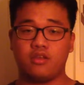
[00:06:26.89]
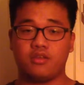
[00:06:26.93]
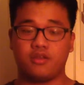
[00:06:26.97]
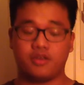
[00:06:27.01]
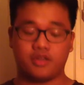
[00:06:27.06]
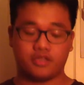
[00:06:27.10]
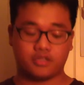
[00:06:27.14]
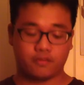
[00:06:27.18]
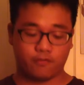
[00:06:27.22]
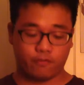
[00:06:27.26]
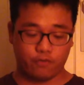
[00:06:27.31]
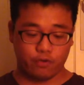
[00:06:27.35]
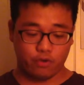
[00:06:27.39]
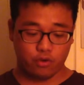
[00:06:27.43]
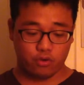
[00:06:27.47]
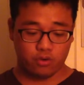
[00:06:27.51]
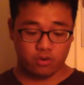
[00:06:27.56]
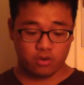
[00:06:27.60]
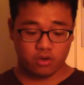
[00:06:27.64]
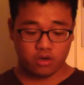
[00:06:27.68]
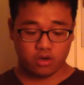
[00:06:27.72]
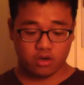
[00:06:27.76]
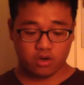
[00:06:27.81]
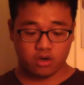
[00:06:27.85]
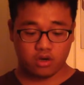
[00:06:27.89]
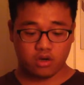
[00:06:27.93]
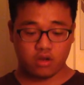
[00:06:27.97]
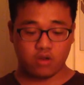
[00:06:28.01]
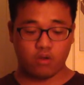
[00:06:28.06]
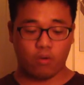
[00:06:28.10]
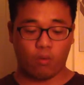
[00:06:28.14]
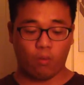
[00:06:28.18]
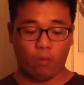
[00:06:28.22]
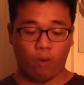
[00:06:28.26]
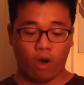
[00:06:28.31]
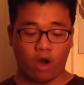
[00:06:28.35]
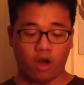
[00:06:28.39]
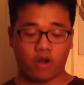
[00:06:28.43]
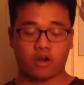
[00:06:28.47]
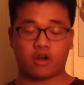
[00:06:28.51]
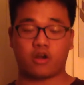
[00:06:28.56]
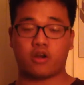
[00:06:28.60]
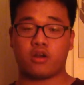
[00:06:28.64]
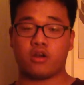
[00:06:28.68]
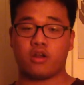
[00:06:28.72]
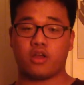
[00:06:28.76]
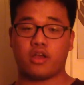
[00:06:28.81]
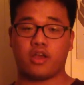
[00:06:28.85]
It's food,
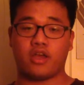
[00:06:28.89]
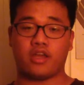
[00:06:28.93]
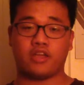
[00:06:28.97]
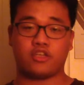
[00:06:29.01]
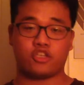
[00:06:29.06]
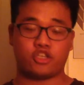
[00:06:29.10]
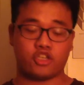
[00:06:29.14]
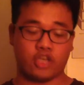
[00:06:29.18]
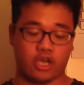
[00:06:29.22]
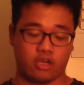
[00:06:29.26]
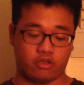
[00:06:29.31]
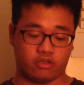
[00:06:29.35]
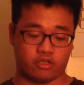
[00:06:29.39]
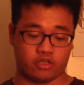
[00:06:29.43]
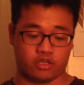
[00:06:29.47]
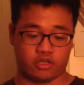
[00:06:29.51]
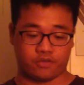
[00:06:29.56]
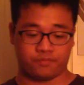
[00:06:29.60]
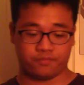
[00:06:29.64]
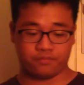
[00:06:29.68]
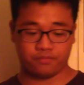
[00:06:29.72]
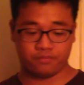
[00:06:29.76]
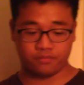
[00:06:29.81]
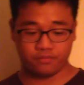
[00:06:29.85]
water, and shelter.